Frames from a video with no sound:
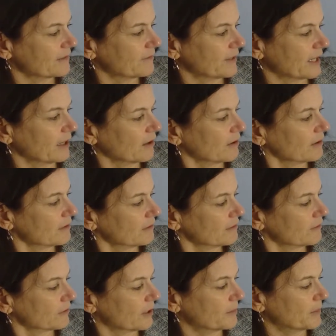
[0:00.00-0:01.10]
fair
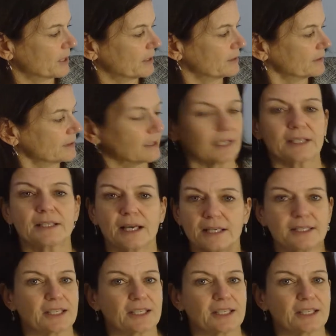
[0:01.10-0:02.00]
from a